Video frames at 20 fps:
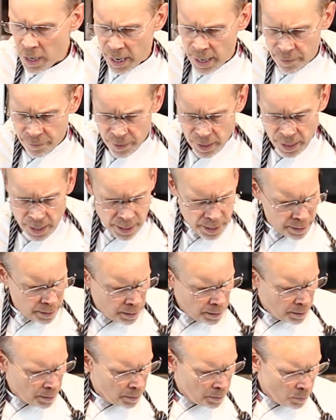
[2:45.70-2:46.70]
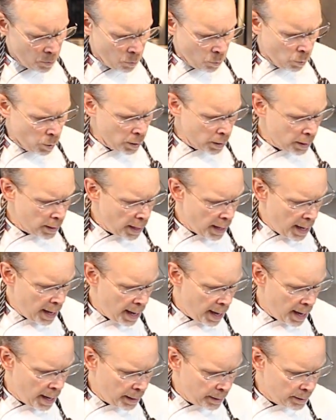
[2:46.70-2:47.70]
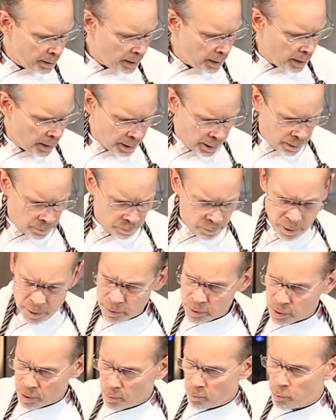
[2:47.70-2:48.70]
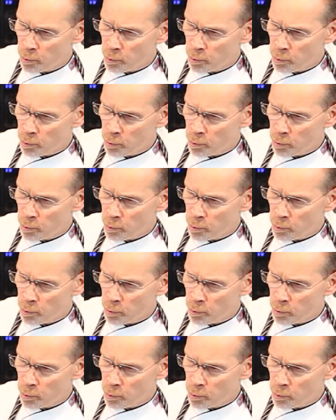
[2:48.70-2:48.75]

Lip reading: And then we're going to add some